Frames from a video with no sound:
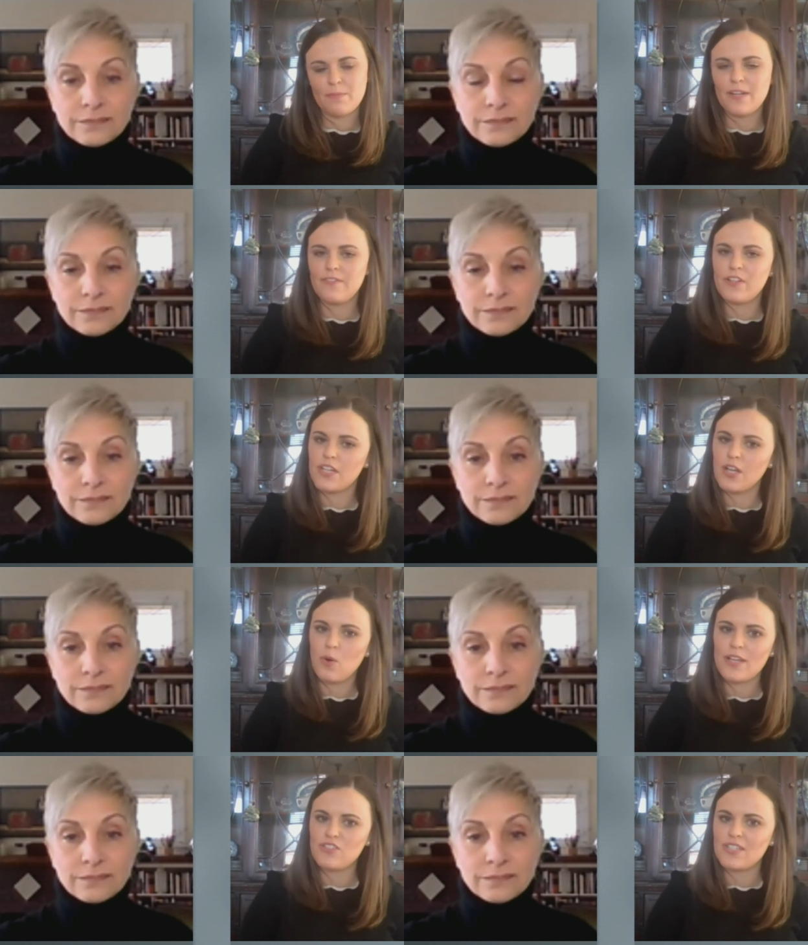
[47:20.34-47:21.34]
Speaker 1: but if there's any
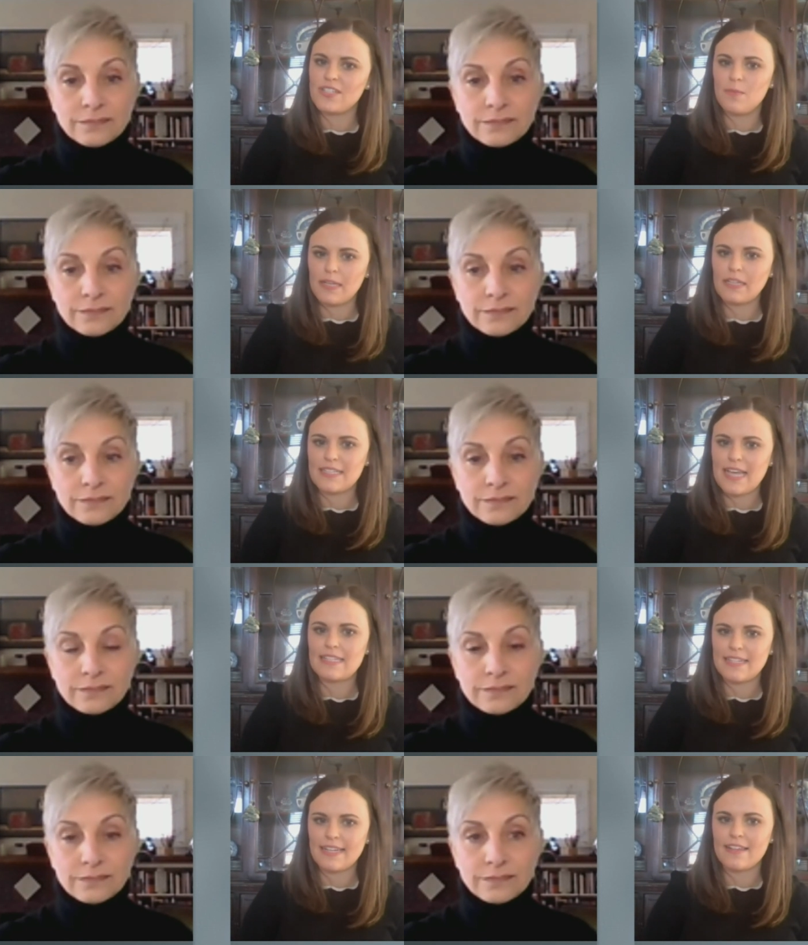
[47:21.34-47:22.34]
question, typically
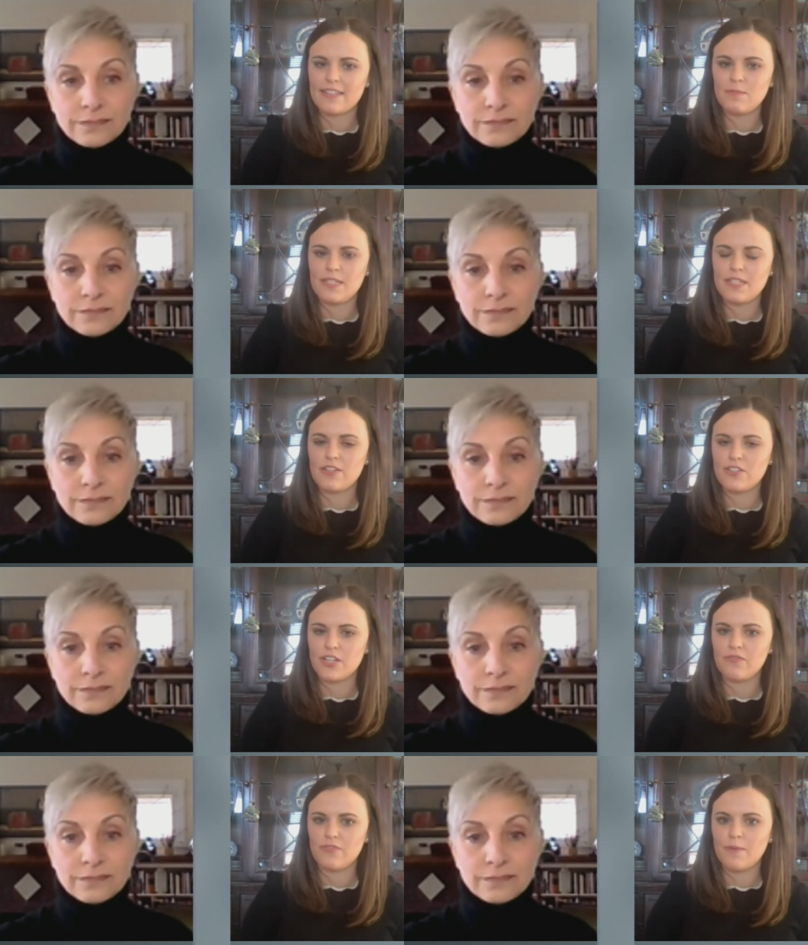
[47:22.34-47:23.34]
testing has to be done to
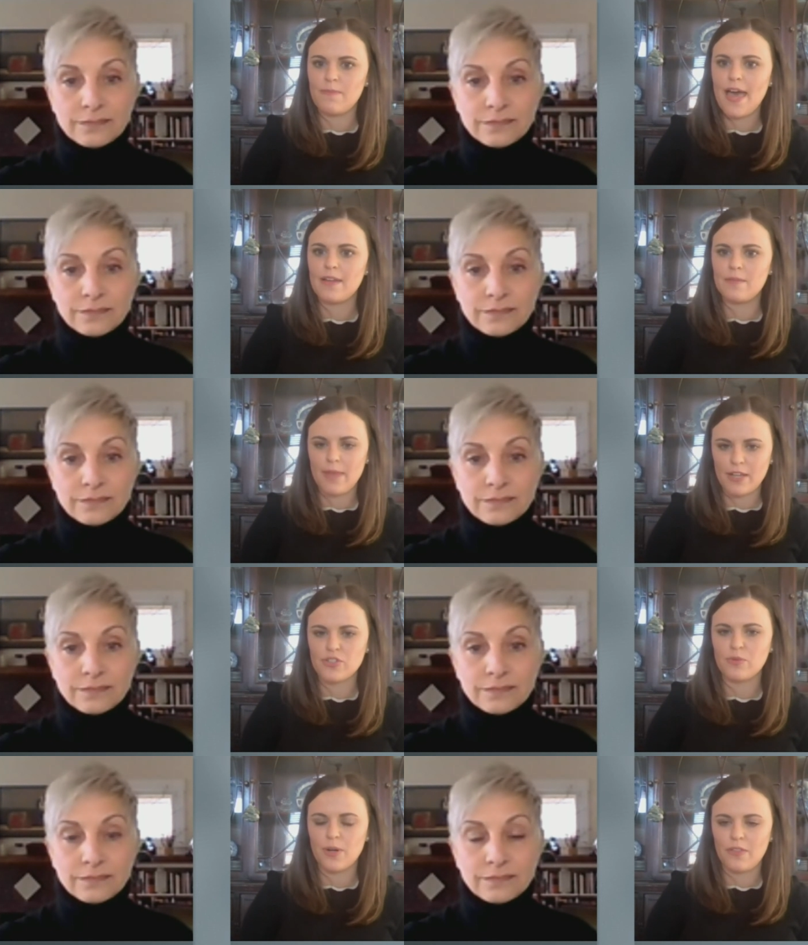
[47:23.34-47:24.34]
confirm that and make
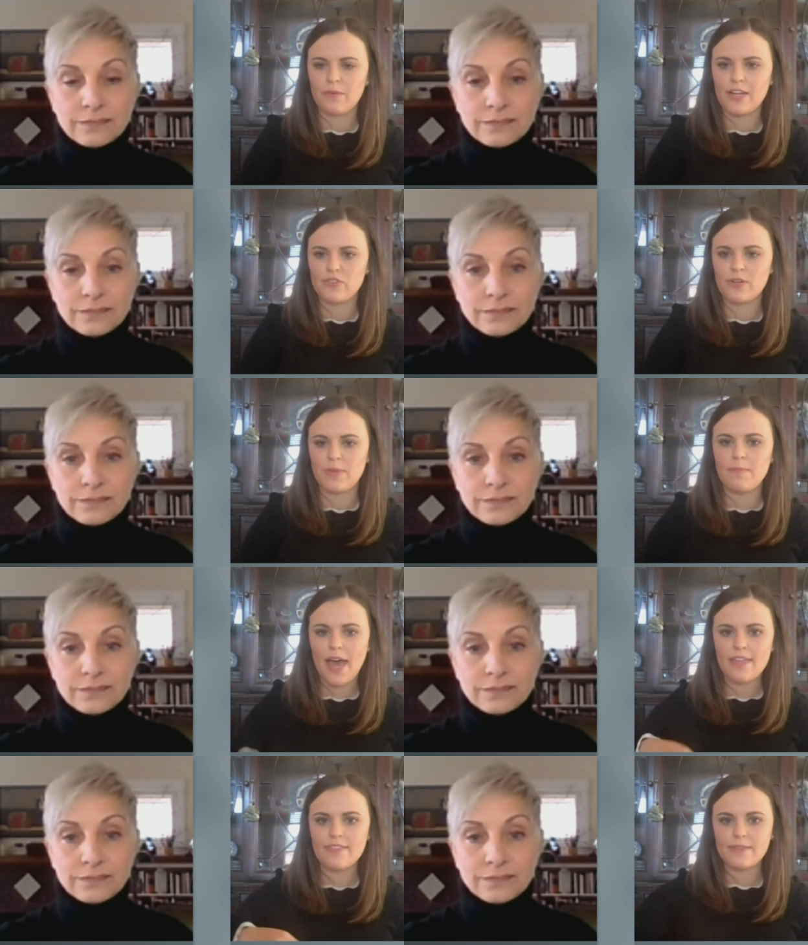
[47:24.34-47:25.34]
sure we're on the right treatment
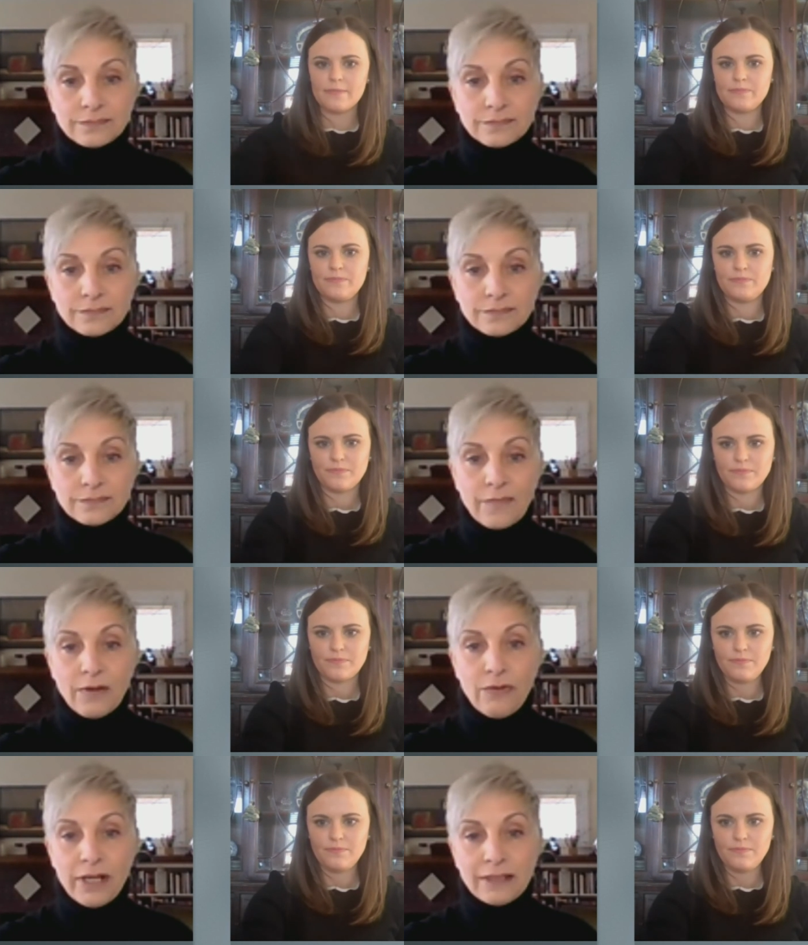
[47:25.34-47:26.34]
path.
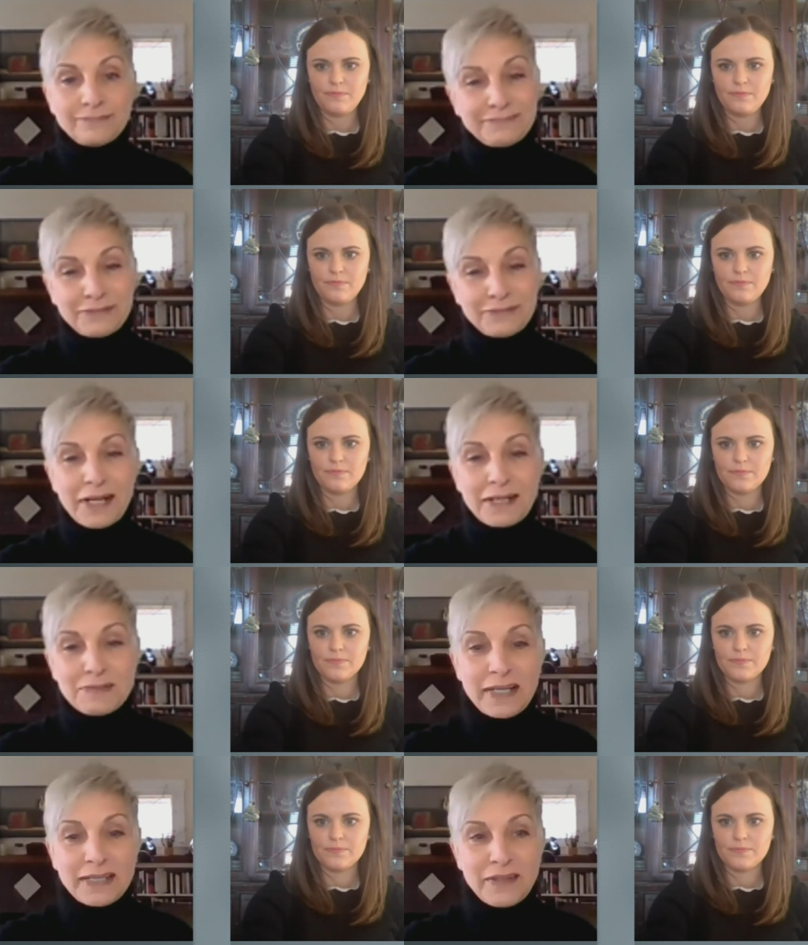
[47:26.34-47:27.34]
Speaker 2: Great, great
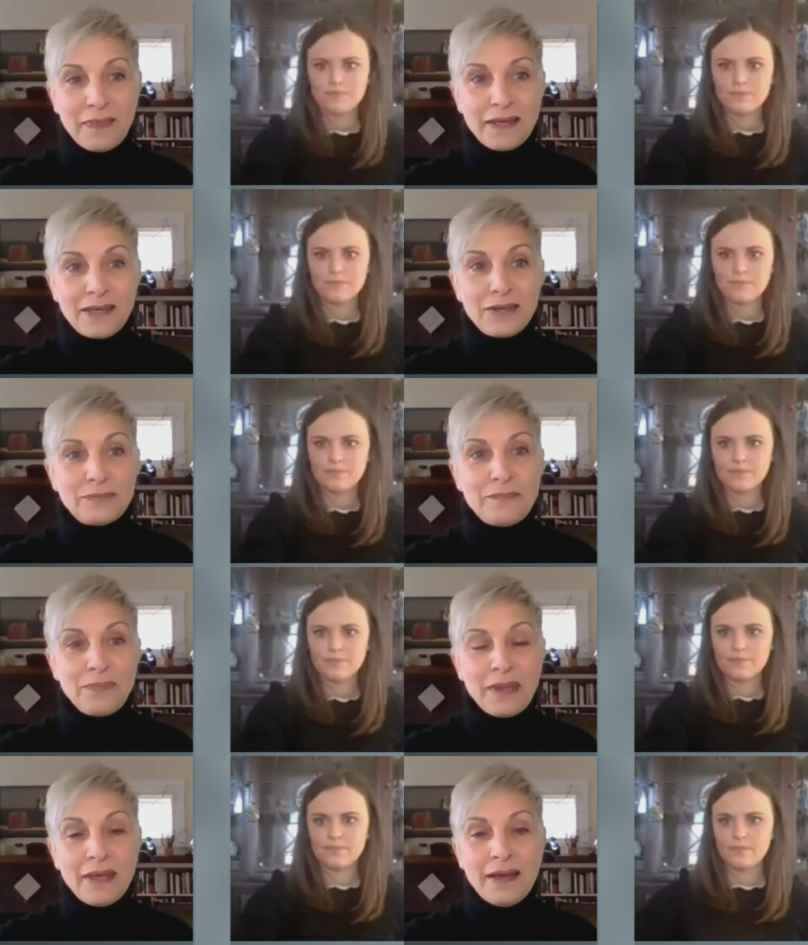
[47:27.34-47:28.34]
explanation. Thank you.
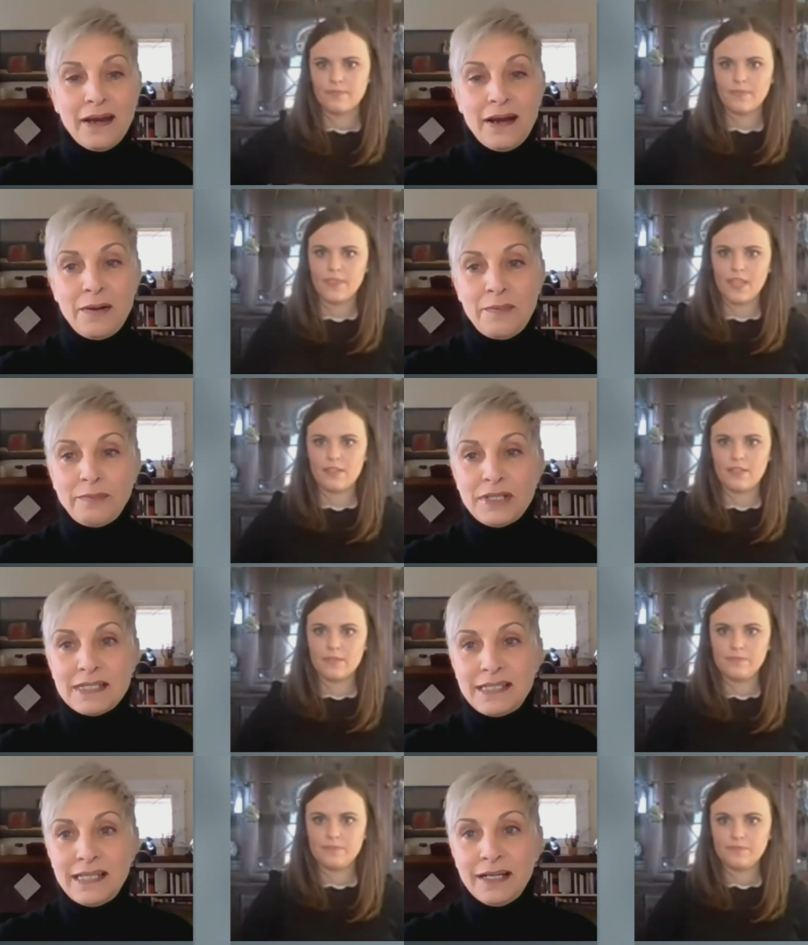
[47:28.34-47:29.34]
Um, I'm going to
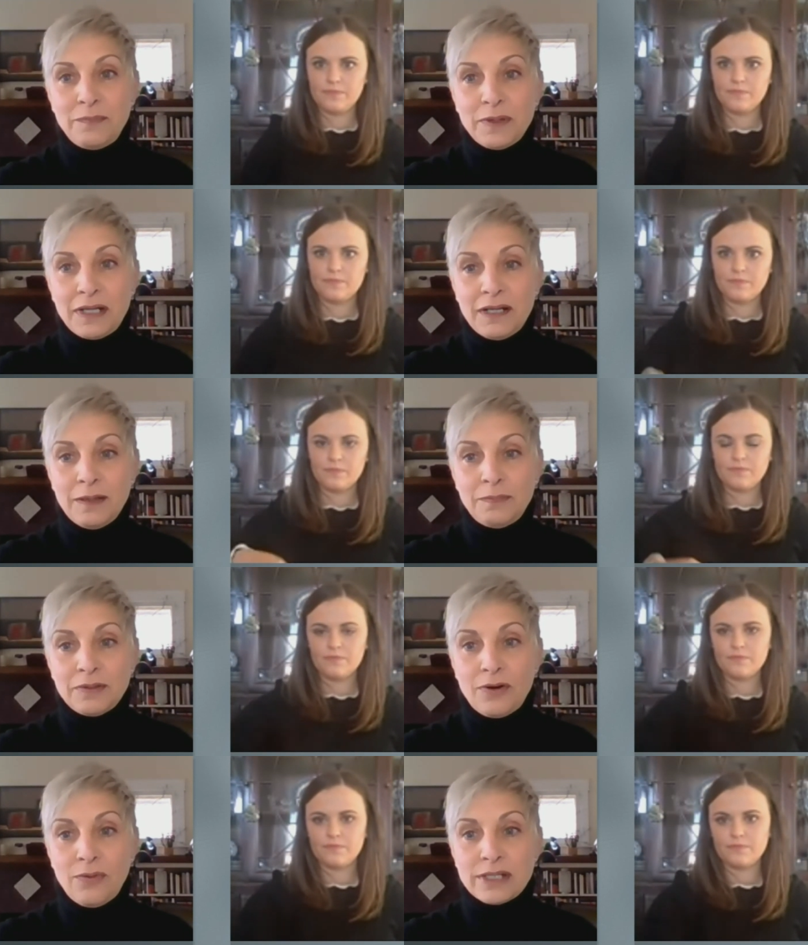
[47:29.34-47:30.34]
stack up a couple
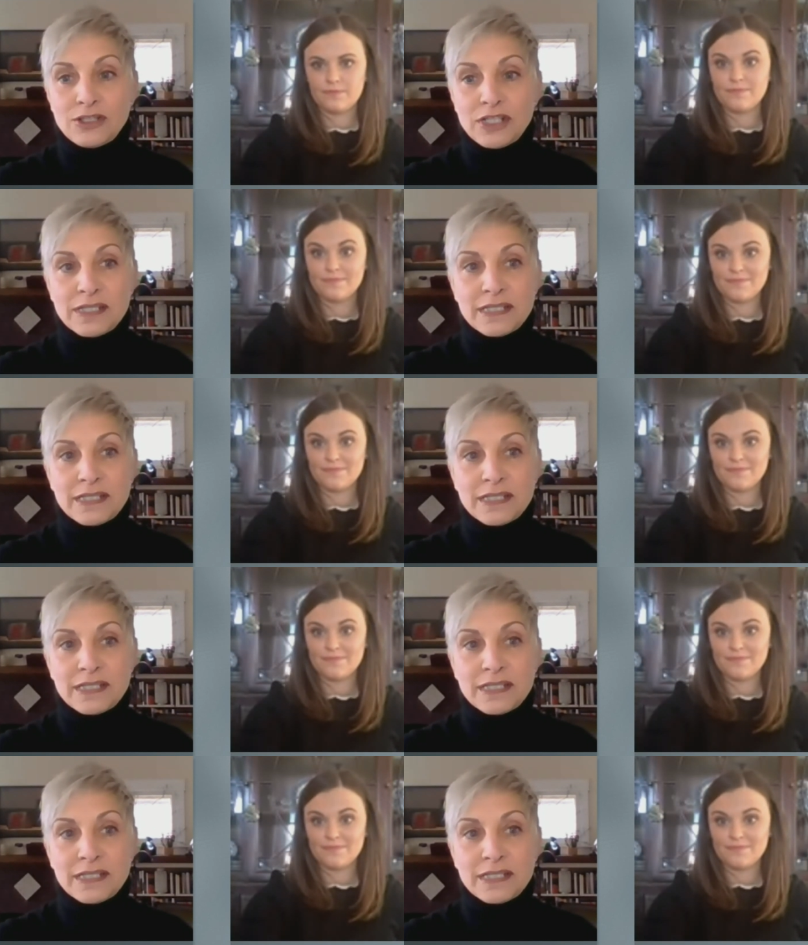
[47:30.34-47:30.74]
questions